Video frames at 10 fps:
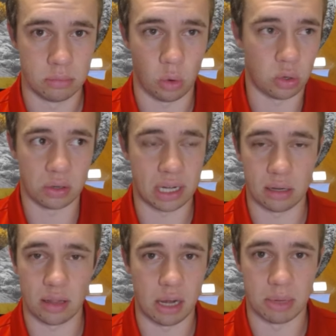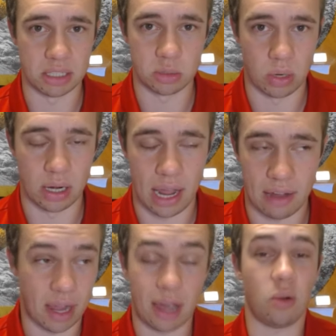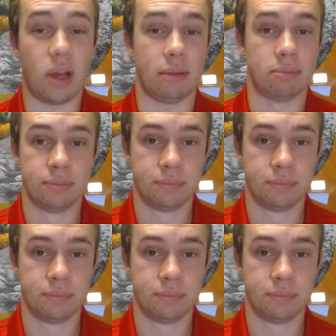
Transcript: Or North Carolina minus 1.5. I don't want it.